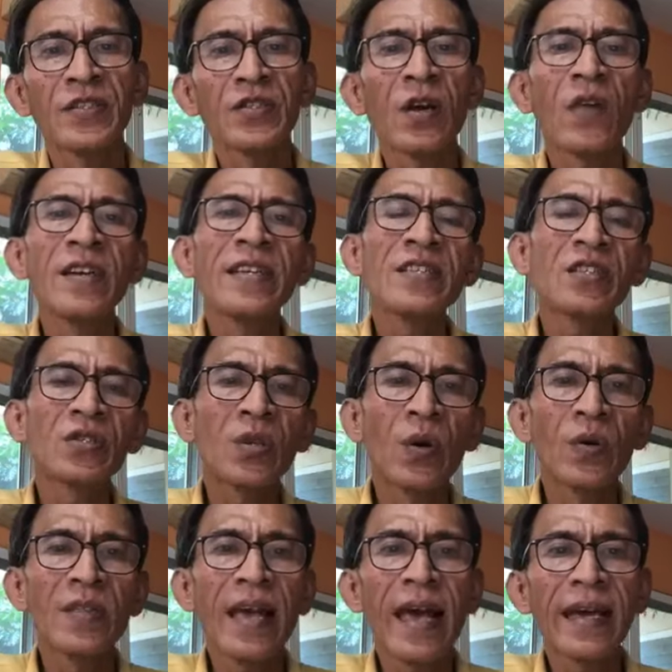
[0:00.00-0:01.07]
A story is
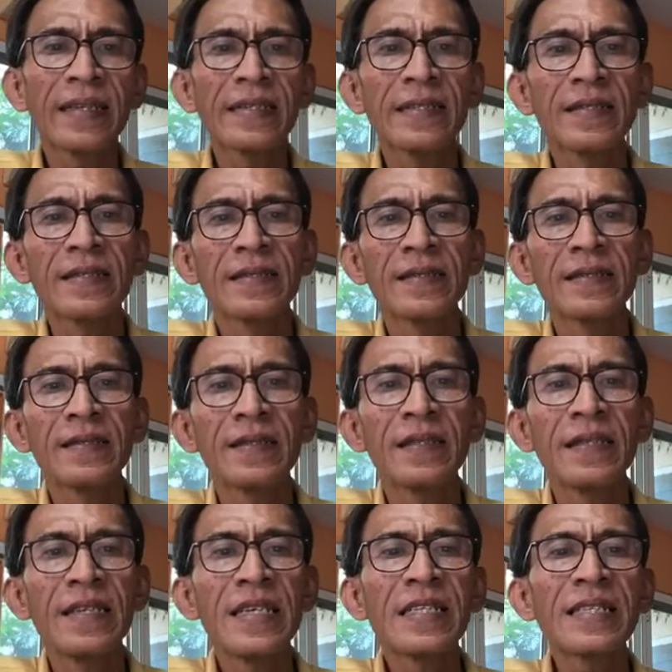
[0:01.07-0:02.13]
told that
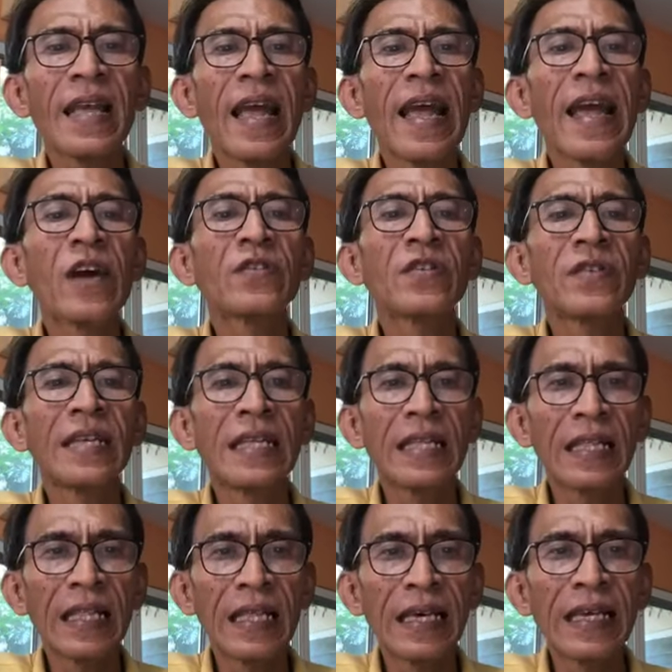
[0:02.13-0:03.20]
this
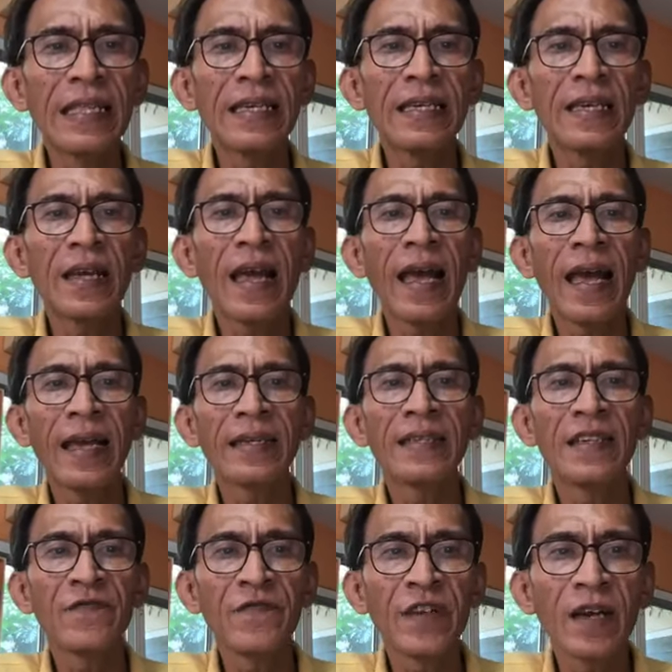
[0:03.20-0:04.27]
elderly lady
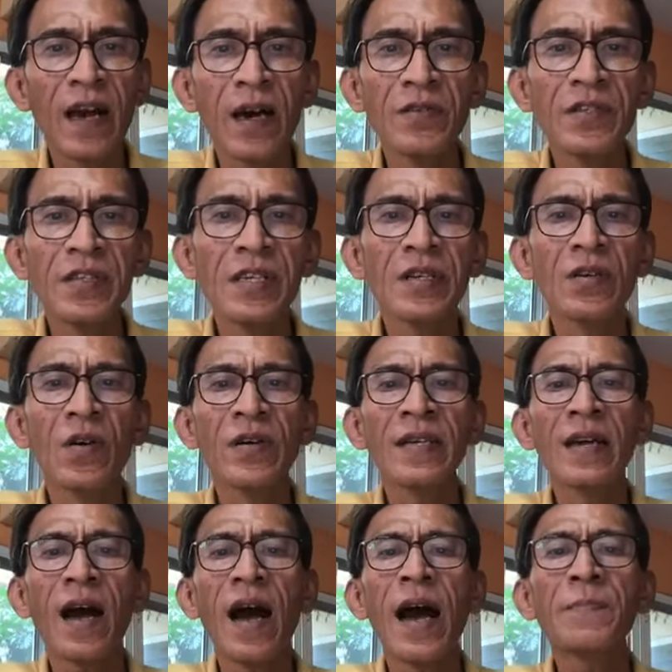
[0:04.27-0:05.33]
had difficulty
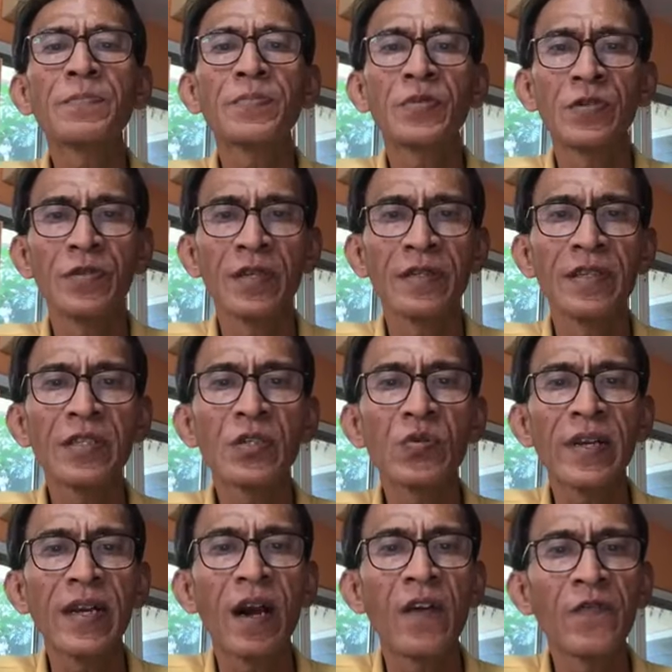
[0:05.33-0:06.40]
going up to the
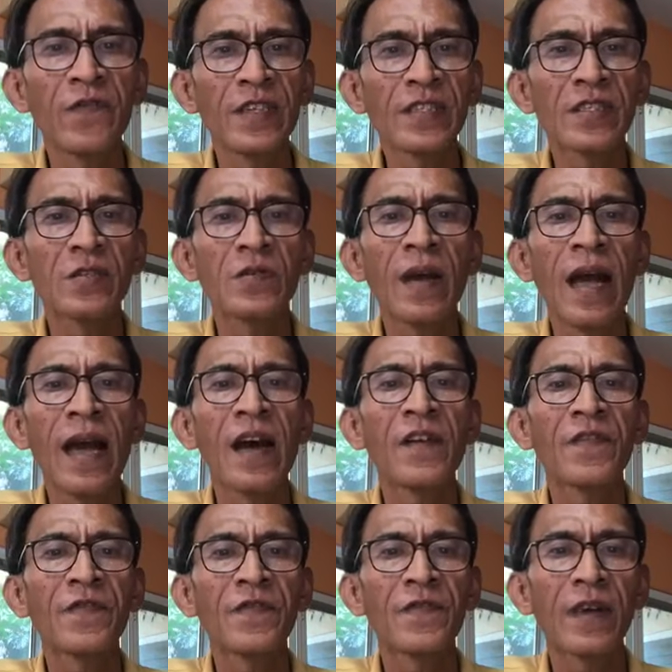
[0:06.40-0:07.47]
district office to
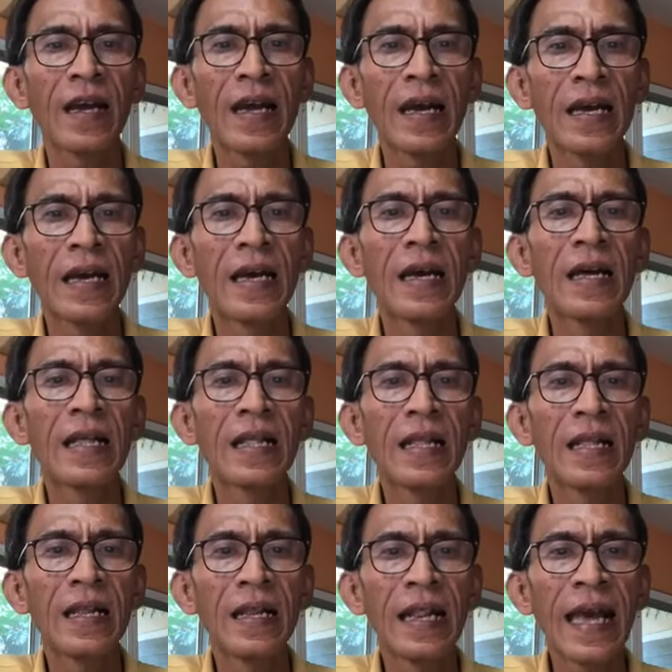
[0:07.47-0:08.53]
have
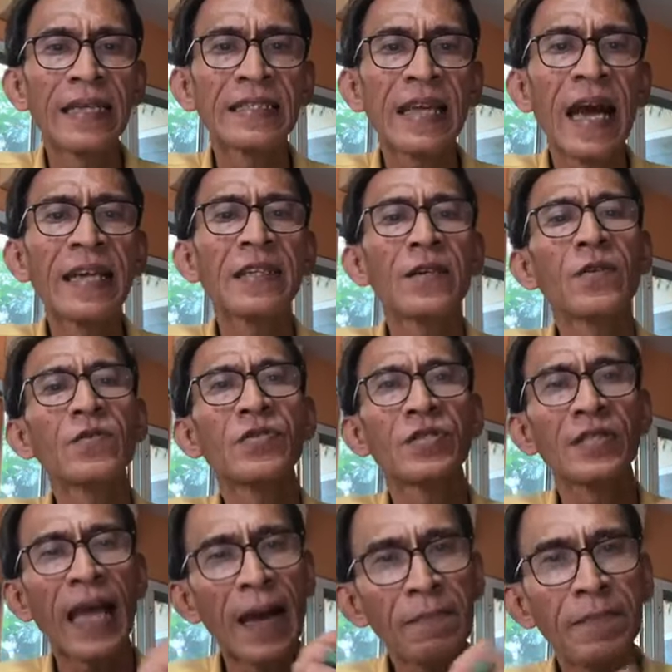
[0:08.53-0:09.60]
land title
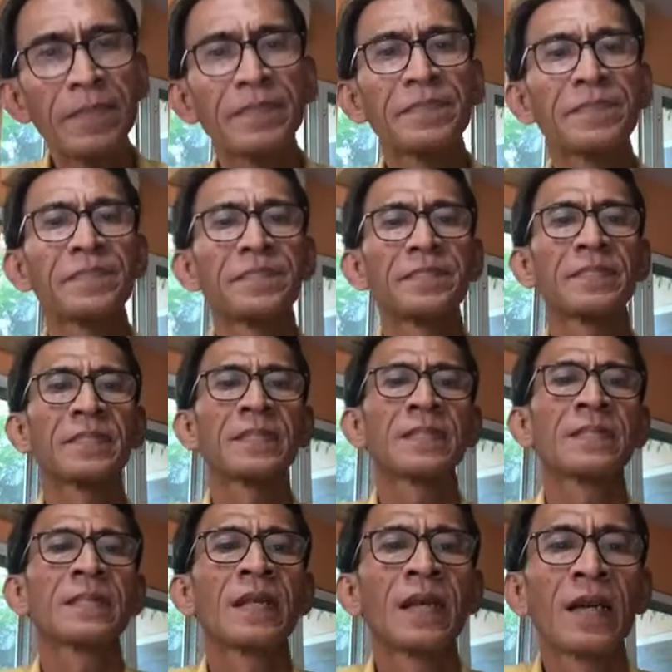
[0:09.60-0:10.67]
stamp
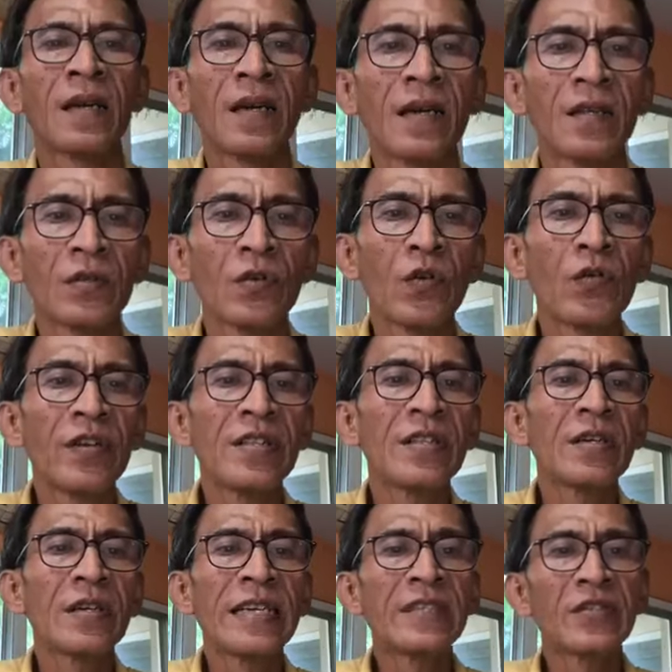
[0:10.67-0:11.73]
to
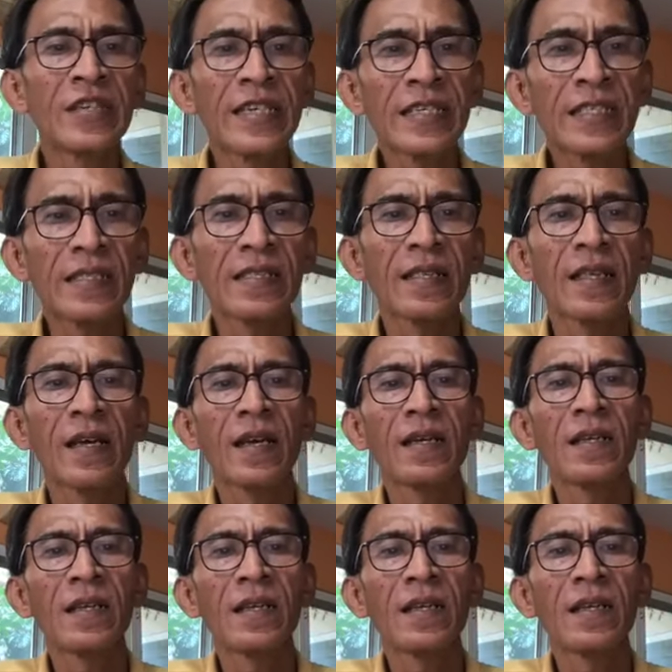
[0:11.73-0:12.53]
register